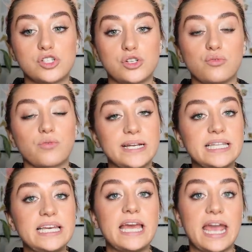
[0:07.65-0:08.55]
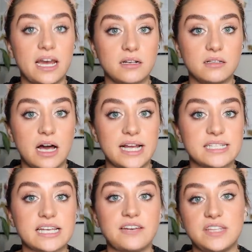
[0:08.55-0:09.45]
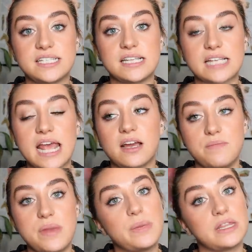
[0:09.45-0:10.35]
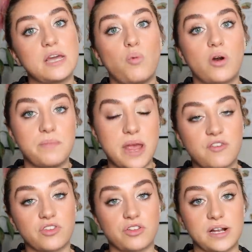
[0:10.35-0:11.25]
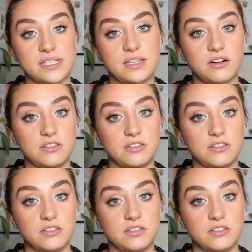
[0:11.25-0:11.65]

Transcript: to really analyze if this is a commitment they want to make for the rest of their